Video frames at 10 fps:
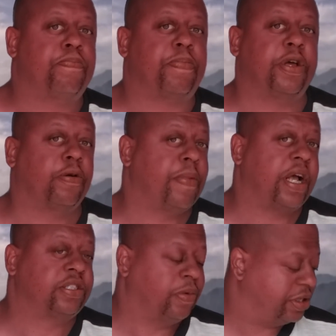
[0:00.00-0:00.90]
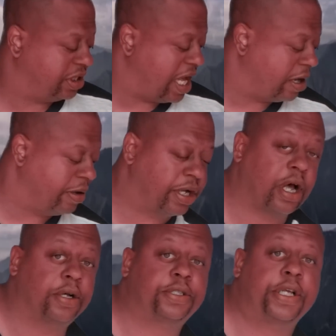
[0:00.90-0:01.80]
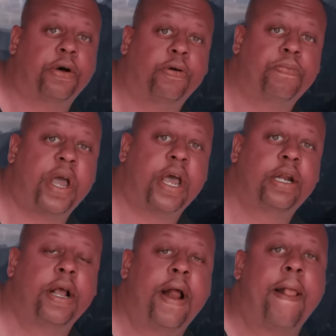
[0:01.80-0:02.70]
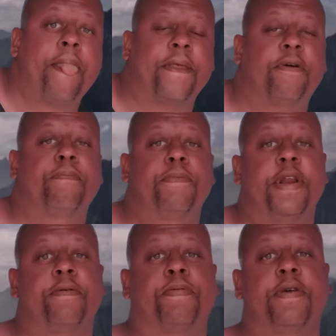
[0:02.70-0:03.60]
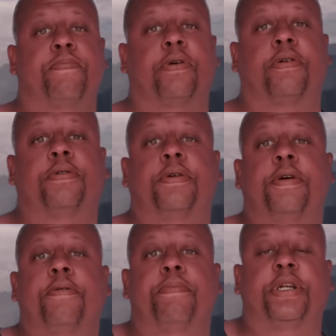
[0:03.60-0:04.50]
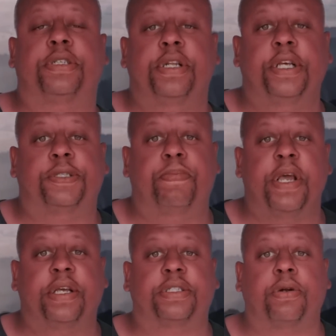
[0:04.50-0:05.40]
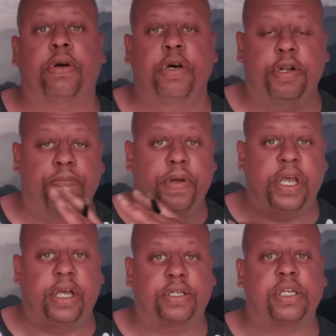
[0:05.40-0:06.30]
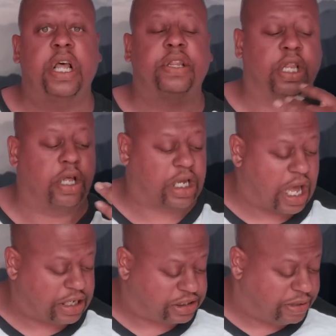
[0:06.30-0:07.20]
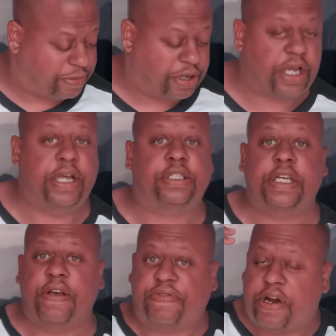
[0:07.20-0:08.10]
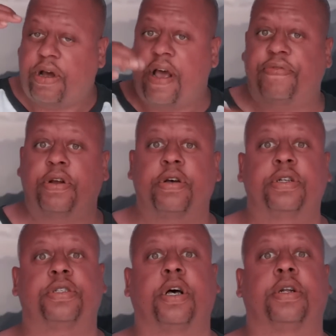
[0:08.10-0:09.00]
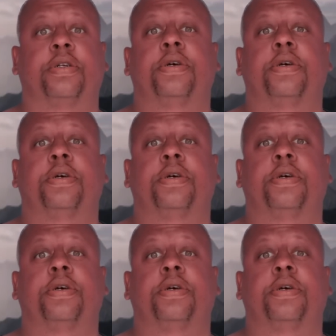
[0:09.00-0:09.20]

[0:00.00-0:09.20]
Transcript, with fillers: Peter Maxwell Slattery calls the old man. And I heard many people mention these beings that are hooded beings that look kind of similar to ET if they don't have their hoods on.